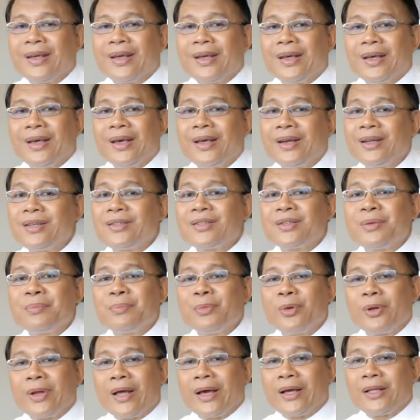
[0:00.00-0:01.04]
It is
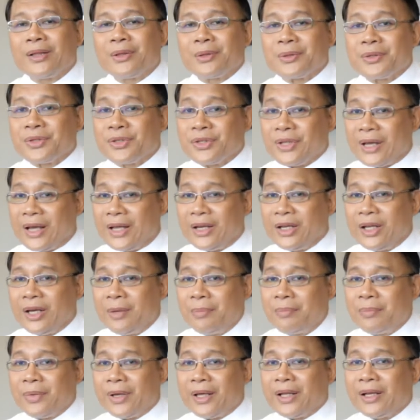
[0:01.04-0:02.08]
impolite to stand up
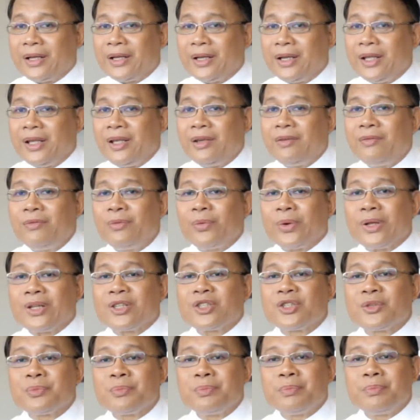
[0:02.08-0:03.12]
and leave when
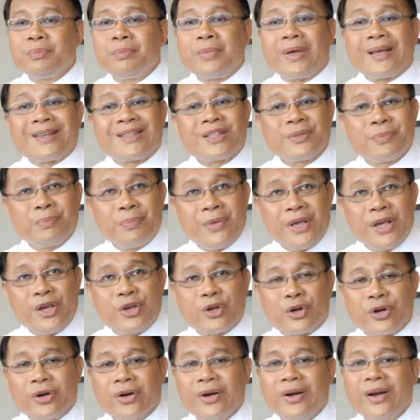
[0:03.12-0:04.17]
a
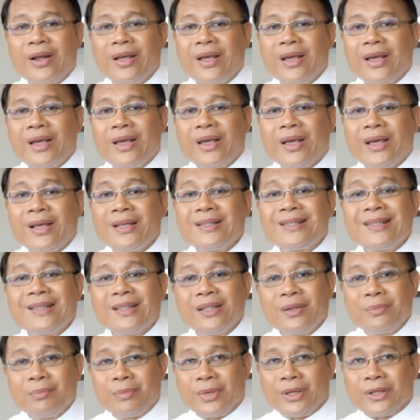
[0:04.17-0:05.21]
speaker is in the
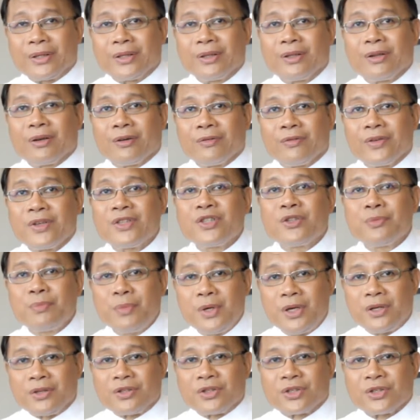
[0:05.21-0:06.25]
middle of his
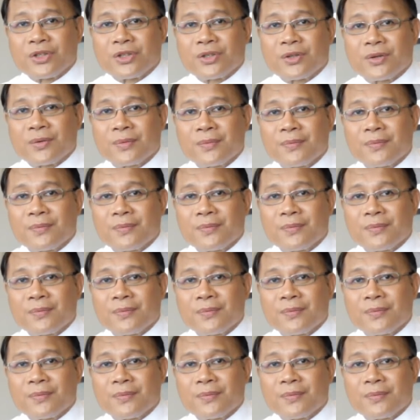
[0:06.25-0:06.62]
speech.